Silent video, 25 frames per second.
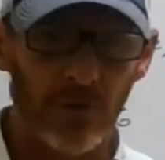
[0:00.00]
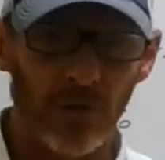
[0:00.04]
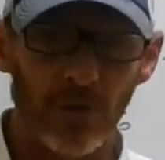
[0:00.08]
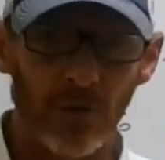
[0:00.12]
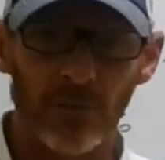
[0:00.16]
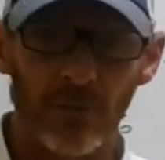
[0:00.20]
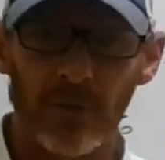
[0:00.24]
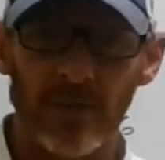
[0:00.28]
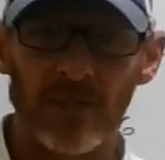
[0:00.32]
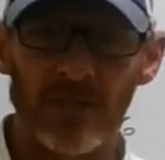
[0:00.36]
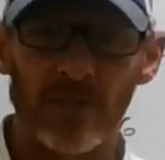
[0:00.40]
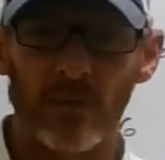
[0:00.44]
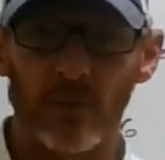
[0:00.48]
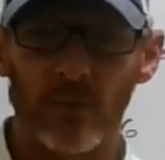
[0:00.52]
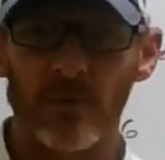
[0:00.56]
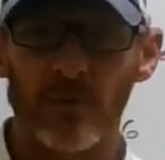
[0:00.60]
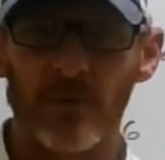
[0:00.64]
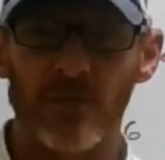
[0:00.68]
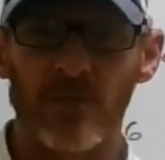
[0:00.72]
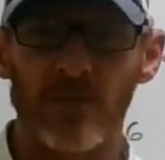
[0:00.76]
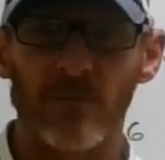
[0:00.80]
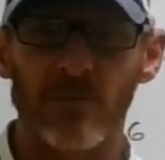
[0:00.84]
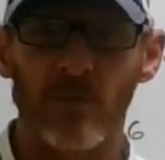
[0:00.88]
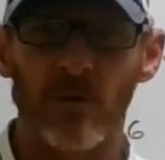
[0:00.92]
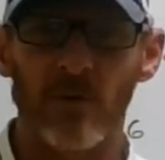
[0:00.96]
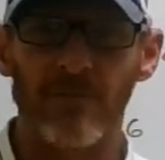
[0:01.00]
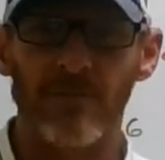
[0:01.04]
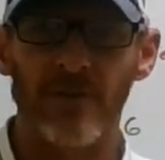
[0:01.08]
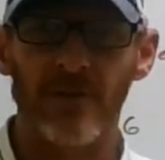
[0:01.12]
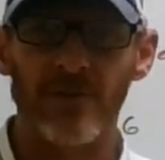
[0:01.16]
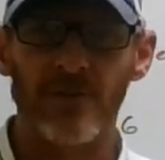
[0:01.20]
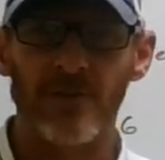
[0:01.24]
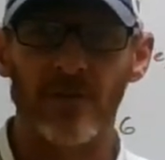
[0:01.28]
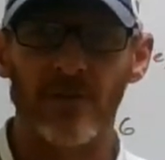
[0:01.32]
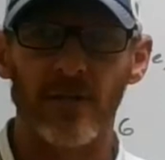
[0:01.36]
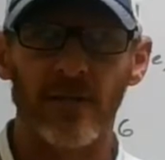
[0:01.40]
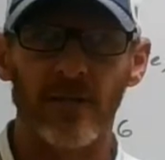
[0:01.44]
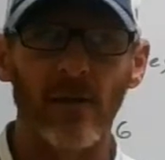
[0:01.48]
your resources more
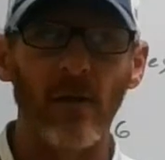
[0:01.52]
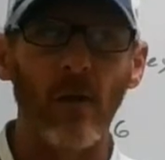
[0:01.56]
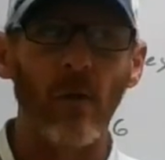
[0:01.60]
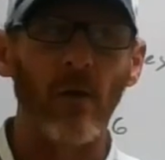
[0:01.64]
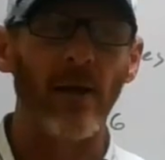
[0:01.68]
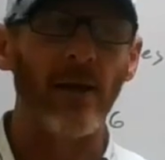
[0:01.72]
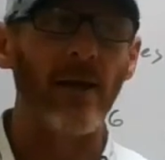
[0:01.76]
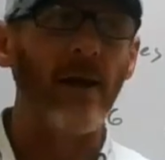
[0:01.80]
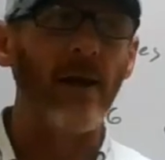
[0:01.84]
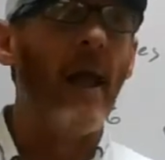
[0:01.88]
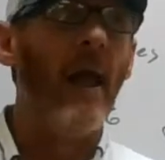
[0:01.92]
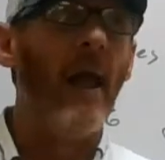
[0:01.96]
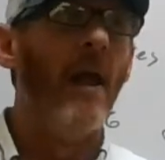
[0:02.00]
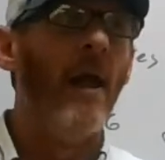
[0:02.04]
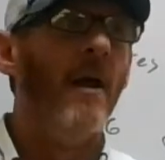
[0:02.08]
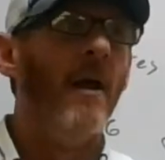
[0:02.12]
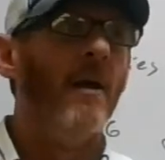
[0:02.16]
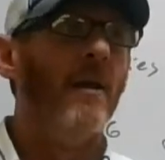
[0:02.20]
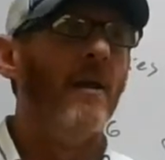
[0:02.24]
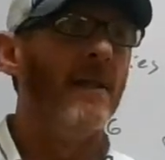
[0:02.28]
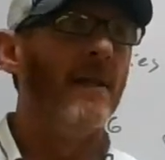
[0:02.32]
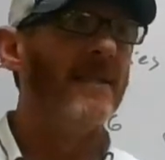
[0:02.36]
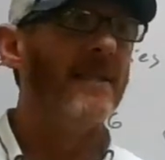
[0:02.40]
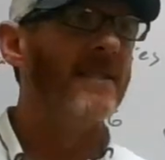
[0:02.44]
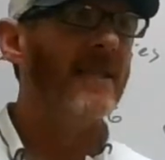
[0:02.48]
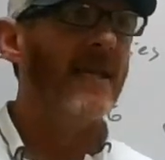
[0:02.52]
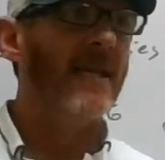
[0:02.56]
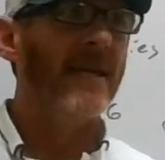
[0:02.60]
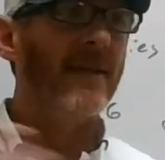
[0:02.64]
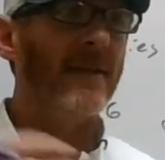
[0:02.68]
efficiently. Okay, let's say